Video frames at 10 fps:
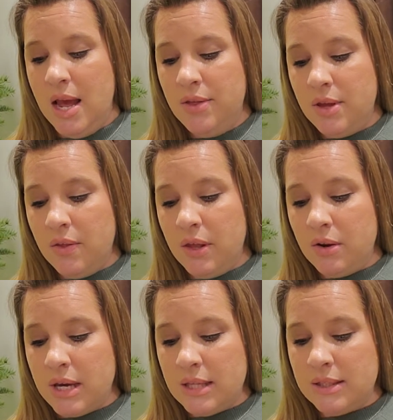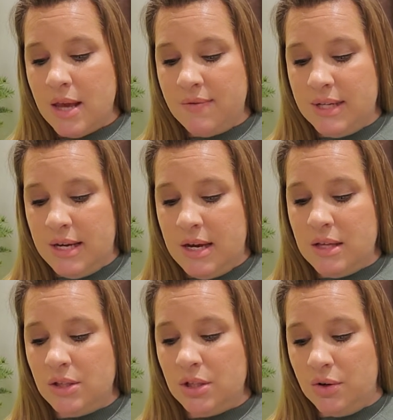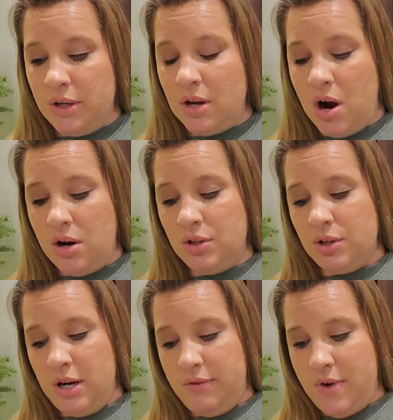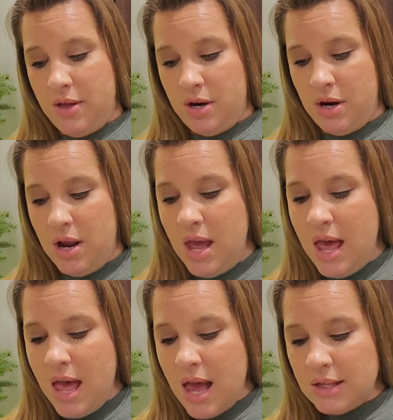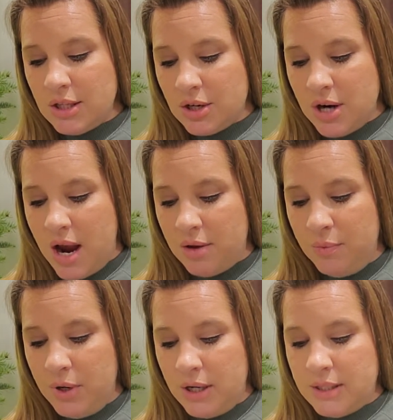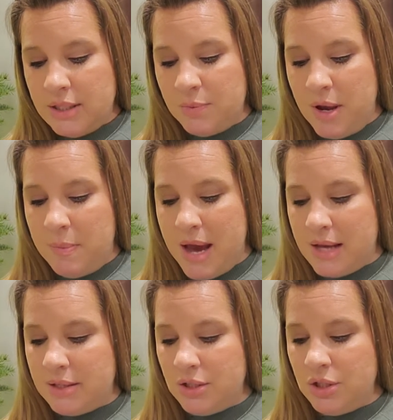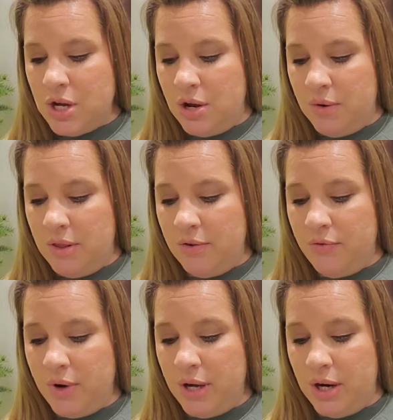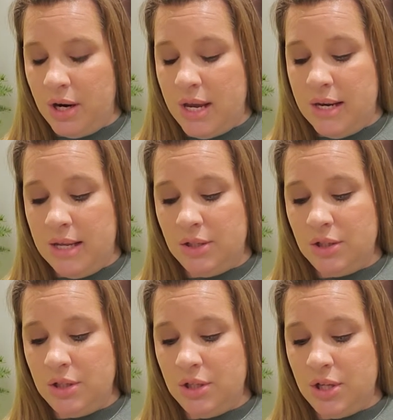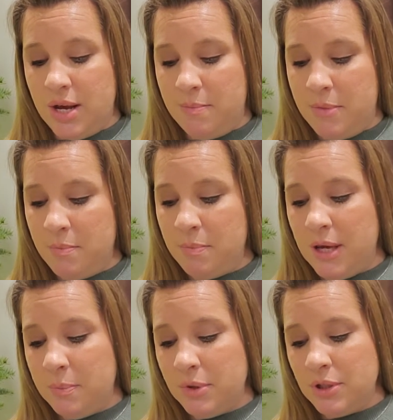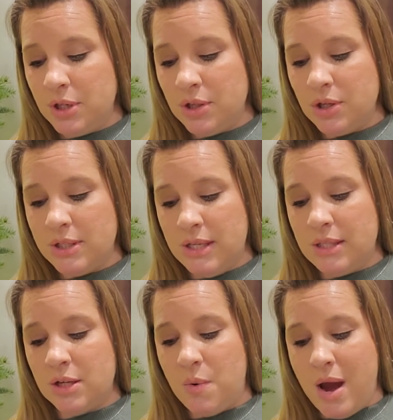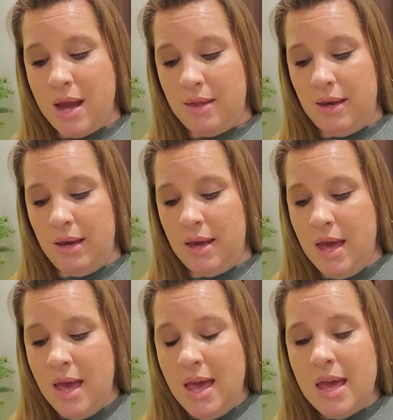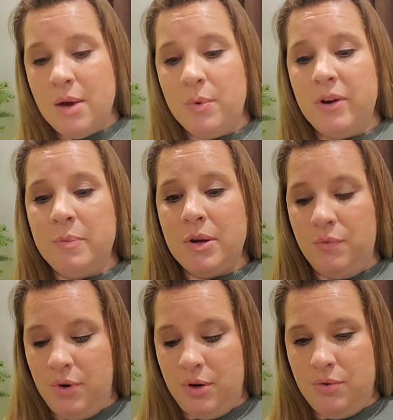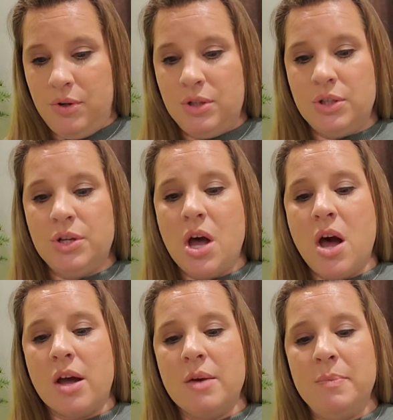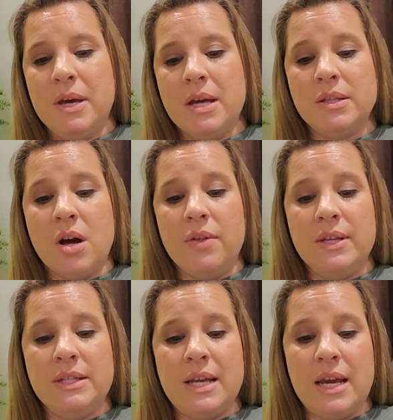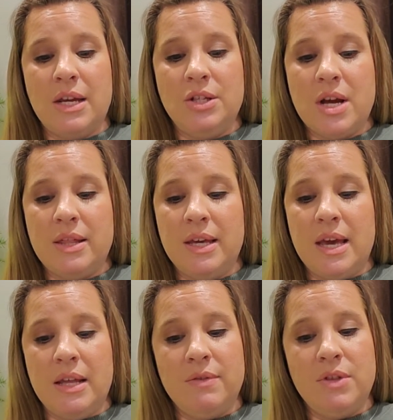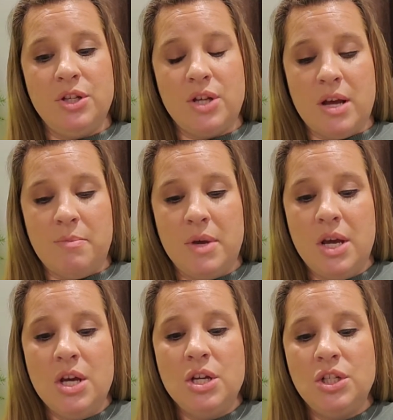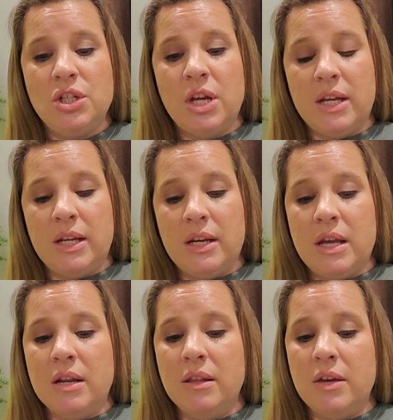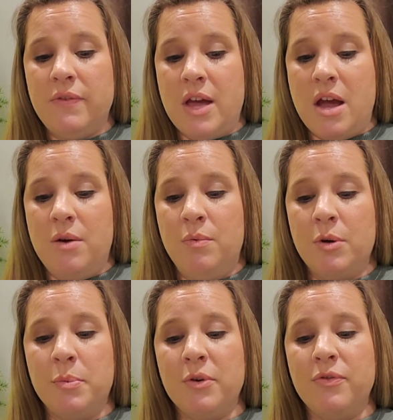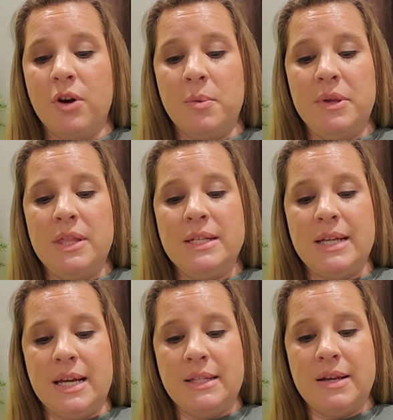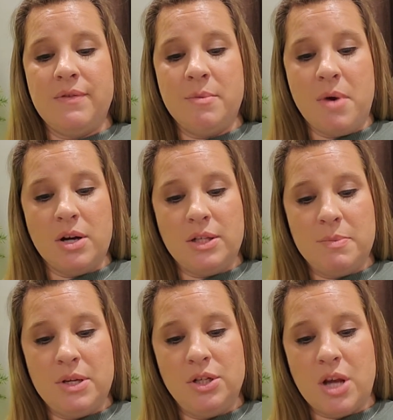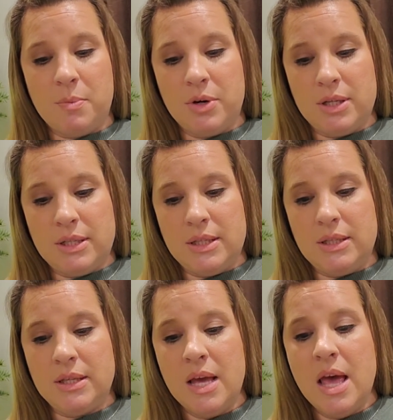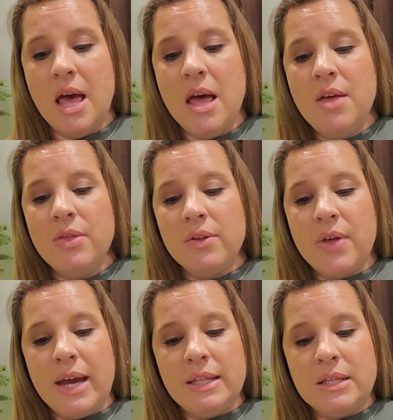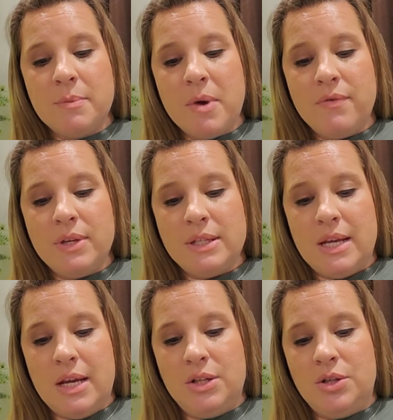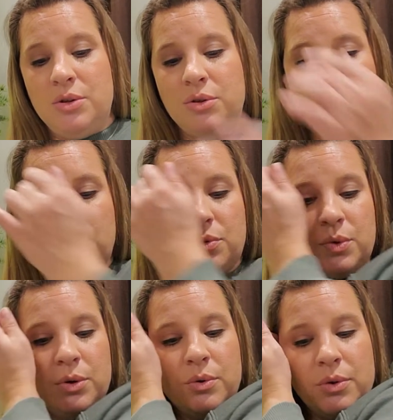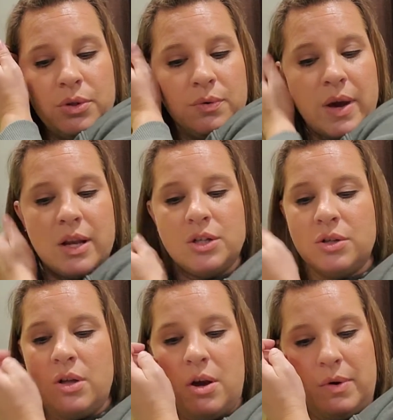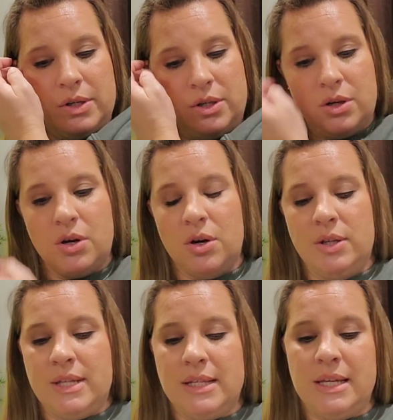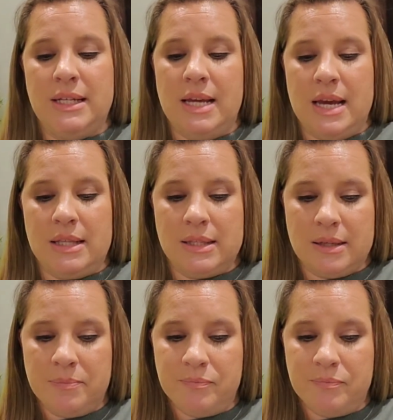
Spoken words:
The little kids loved it, and so did Carl's grandfather. As the crowd worked its way past the show in the foyer and entered the gym, people took their seats quietly. It would have been rude to talk because on the stage at the end of the gym, Shannon and Olivia were performing the dance of the Marzipan Shepherdesses. The lights above the stage threw the reddish glow into the girls as they danced.